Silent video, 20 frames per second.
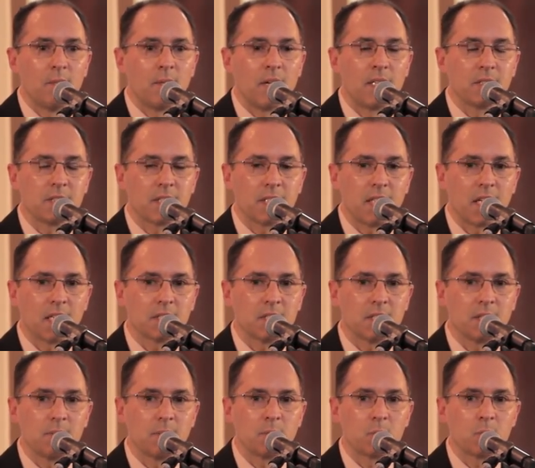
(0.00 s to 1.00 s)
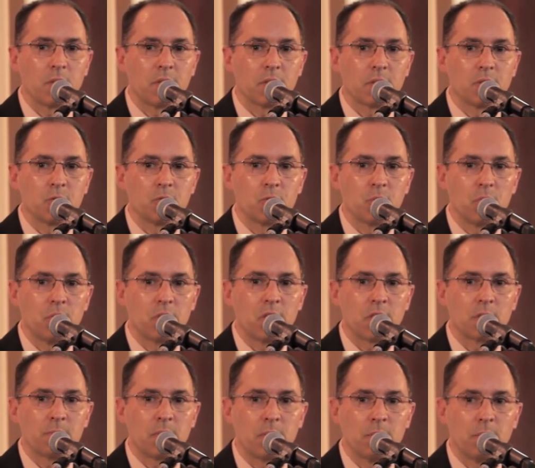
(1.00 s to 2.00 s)
psychotic symptoms were under control, I
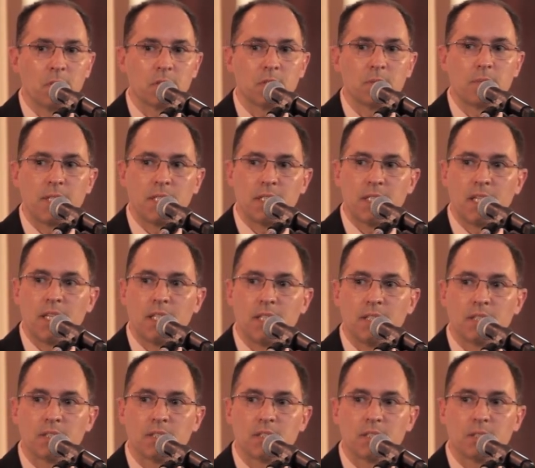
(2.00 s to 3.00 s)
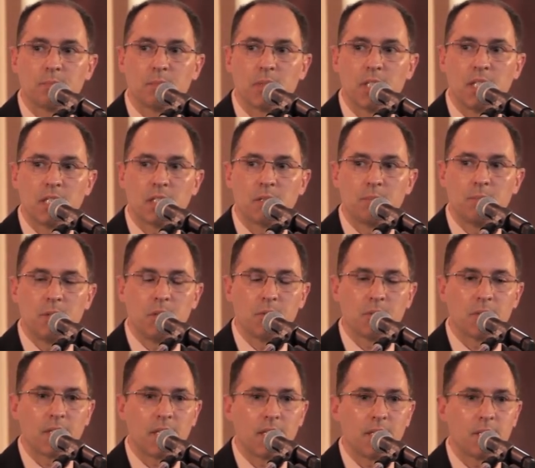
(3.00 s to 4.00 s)
spent most of my days playing computer
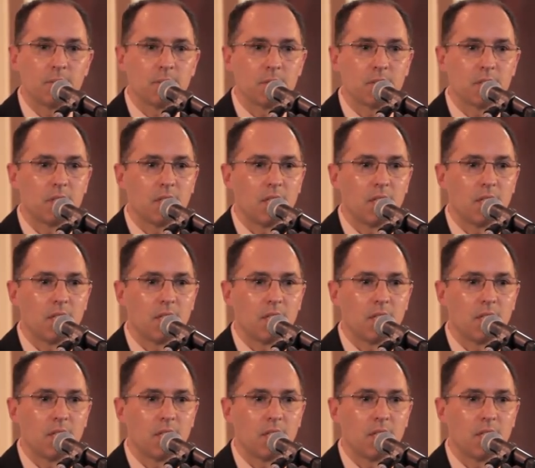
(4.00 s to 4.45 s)
games,